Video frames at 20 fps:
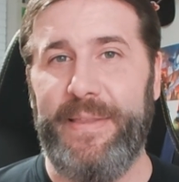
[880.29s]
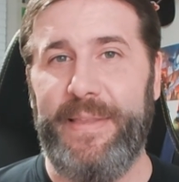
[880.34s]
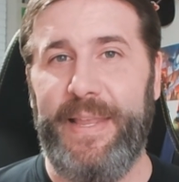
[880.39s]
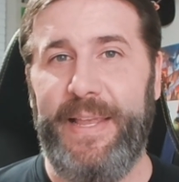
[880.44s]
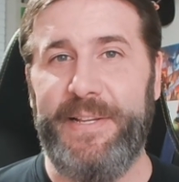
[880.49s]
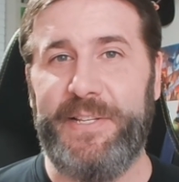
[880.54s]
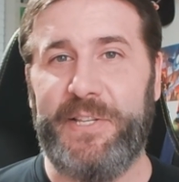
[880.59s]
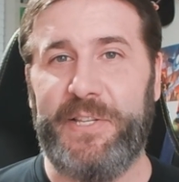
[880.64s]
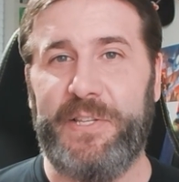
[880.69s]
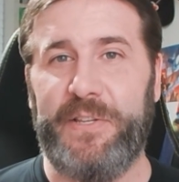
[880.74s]

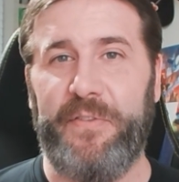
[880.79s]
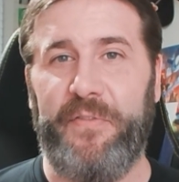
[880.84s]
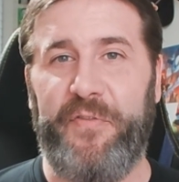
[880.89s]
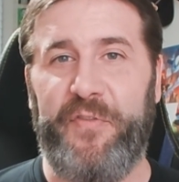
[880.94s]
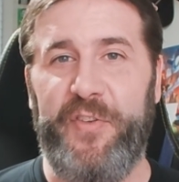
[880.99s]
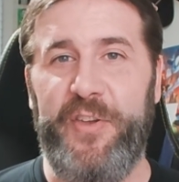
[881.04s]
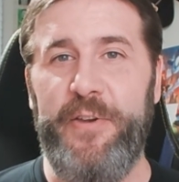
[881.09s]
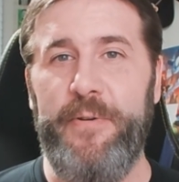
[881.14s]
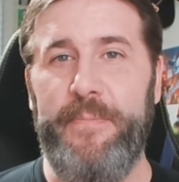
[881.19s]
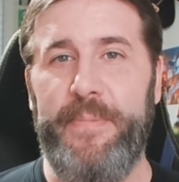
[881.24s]
this
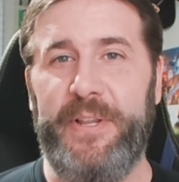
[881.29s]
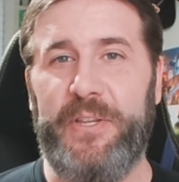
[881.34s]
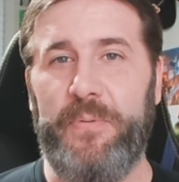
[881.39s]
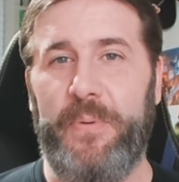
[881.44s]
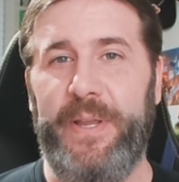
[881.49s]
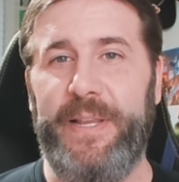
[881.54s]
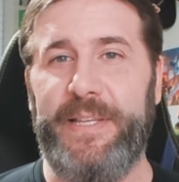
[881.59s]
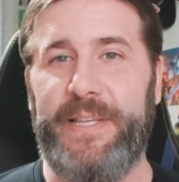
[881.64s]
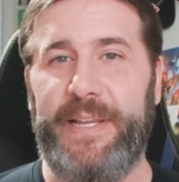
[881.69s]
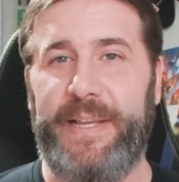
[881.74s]
feud
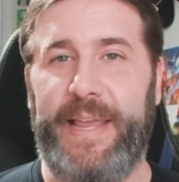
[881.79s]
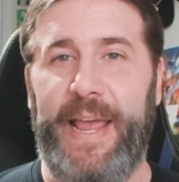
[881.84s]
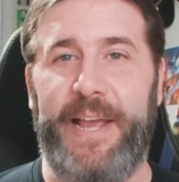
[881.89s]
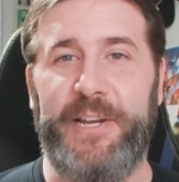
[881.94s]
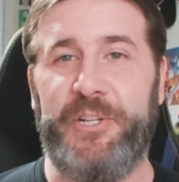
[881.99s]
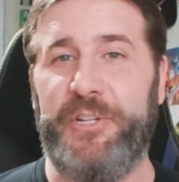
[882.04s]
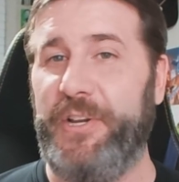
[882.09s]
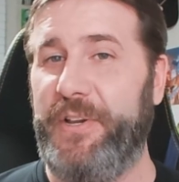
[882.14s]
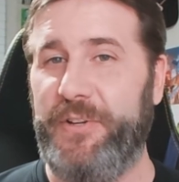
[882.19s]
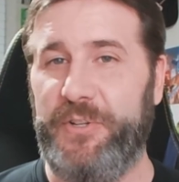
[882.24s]
between
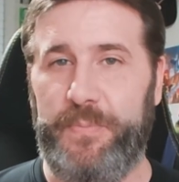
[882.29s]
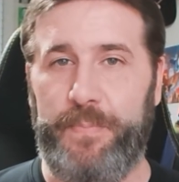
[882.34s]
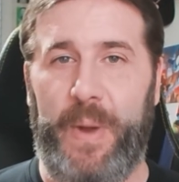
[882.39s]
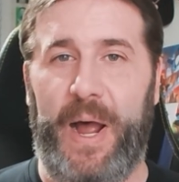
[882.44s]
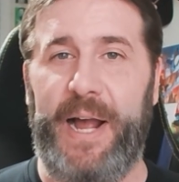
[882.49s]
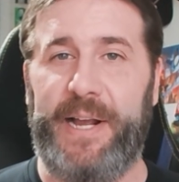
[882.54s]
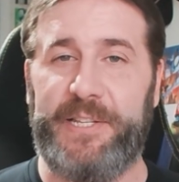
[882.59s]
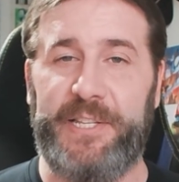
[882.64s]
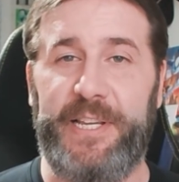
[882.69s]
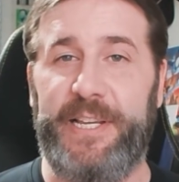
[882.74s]
Takeshi and
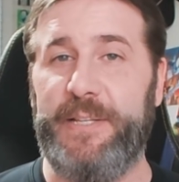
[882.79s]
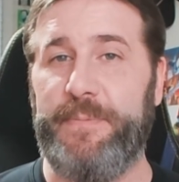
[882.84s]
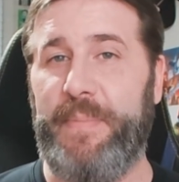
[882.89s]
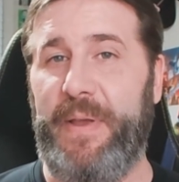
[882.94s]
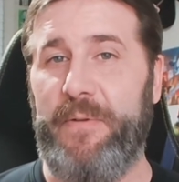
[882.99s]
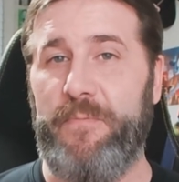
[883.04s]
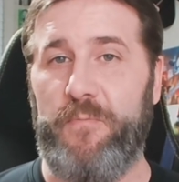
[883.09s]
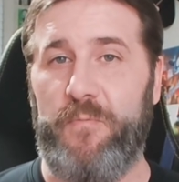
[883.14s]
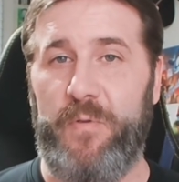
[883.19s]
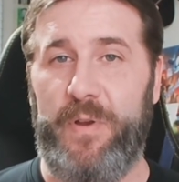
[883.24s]
Moxley has
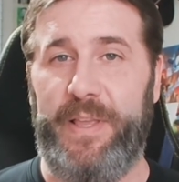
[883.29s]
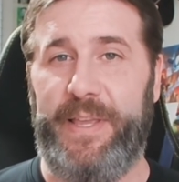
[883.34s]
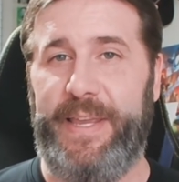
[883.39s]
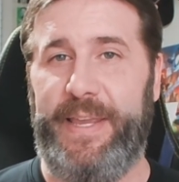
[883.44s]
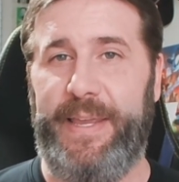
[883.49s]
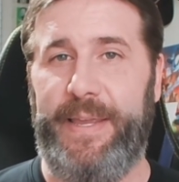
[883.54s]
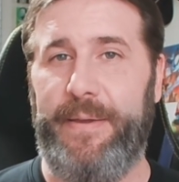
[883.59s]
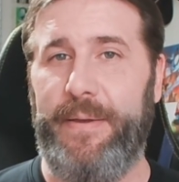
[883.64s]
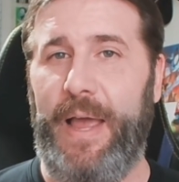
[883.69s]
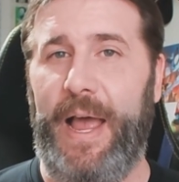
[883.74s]
been
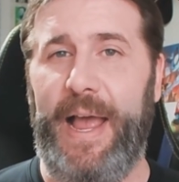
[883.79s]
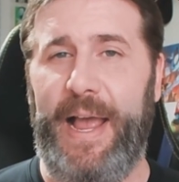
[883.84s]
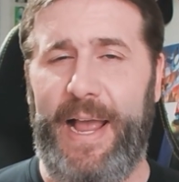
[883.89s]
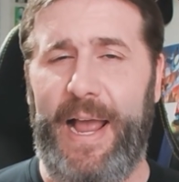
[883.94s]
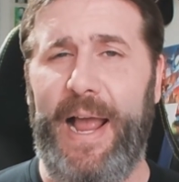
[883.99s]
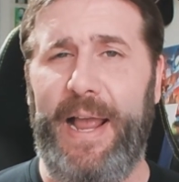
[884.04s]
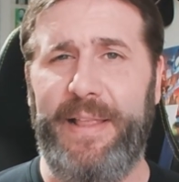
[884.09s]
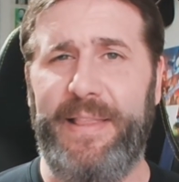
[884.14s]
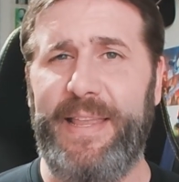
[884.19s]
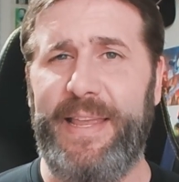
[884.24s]
really,
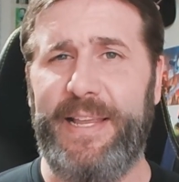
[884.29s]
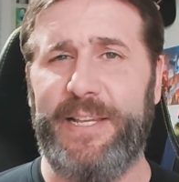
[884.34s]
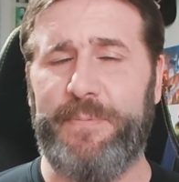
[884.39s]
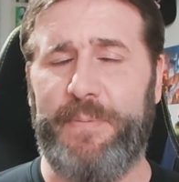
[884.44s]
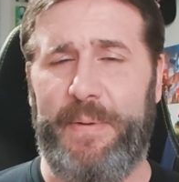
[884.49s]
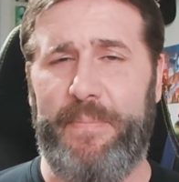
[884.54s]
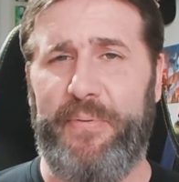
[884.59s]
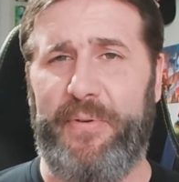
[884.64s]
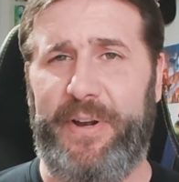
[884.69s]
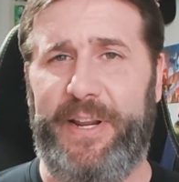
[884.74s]
I think it's
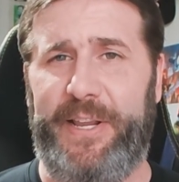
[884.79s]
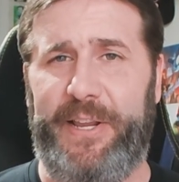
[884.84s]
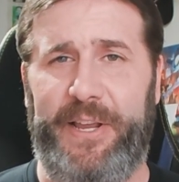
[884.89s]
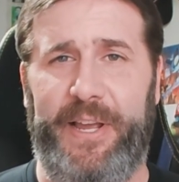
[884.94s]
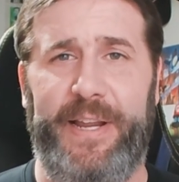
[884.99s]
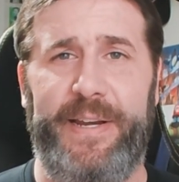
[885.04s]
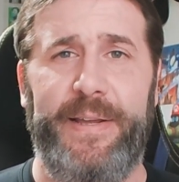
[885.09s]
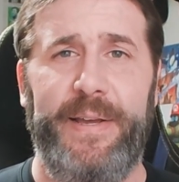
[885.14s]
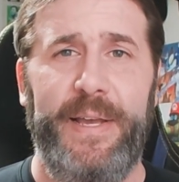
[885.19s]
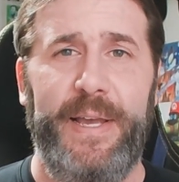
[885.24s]
been pretty good.